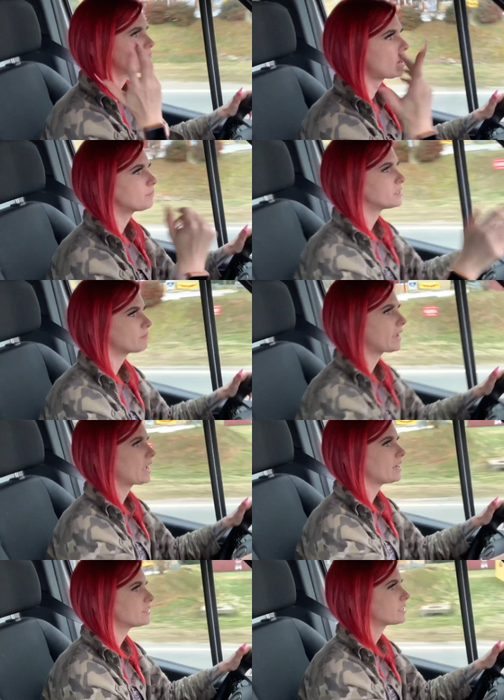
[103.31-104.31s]
popped in my
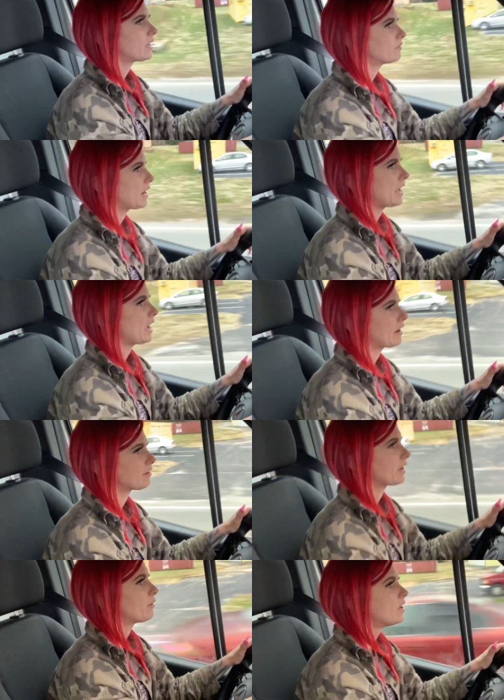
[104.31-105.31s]
head. Is that right? I don't
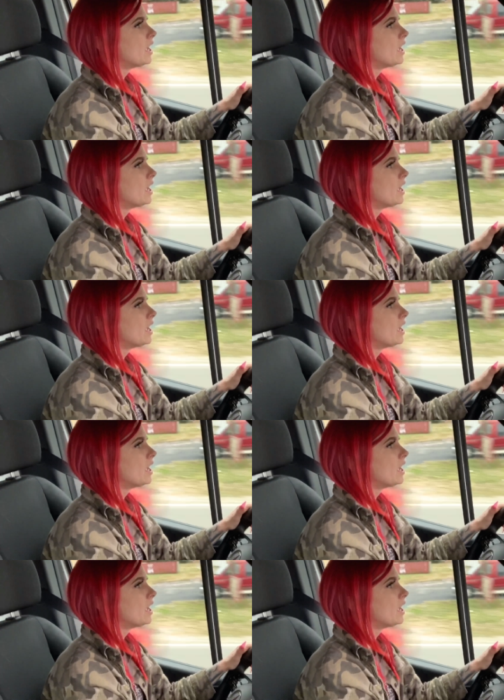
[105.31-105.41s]
know.